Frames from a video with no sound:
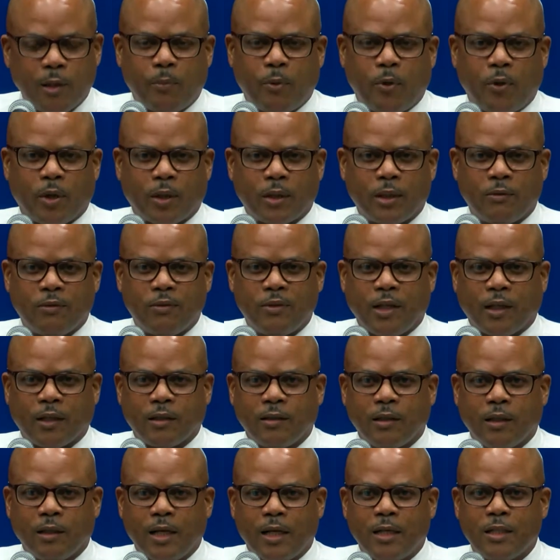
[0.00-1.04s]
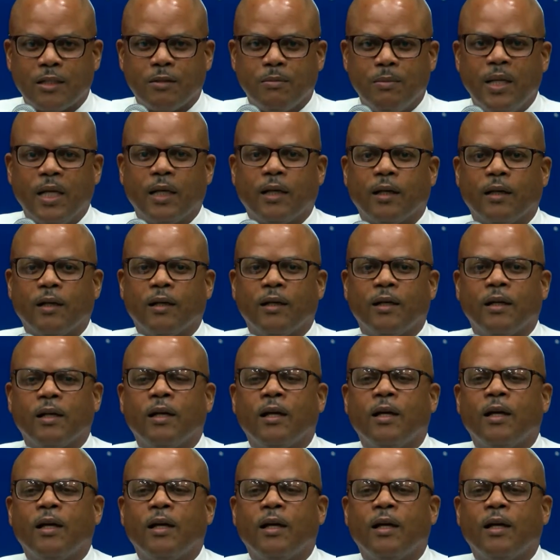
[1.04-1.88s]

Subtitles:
productive sector, that is making